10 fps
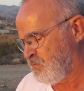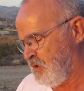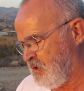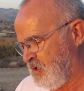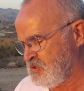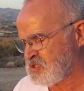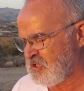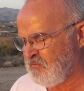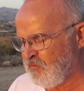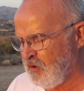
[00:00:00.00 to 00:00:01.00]

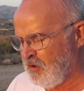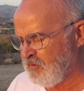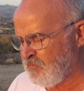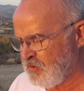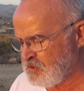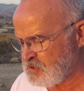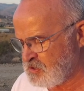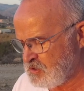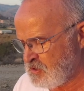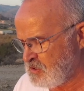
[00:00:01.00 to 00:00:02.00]
C5.
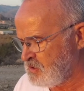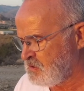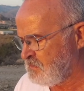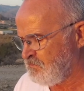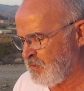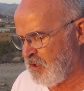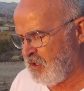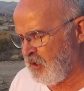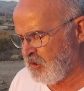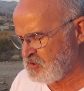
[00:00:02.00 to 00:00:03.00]

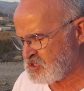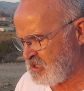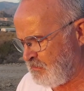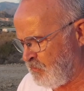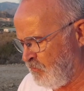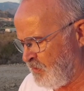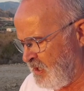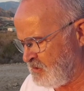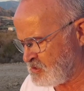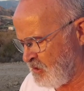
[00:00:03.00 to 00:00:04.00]
I can skip all
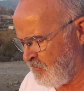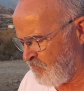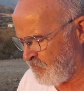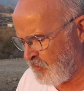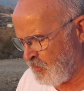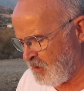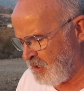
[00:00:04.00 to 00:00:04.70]
that. It's going through.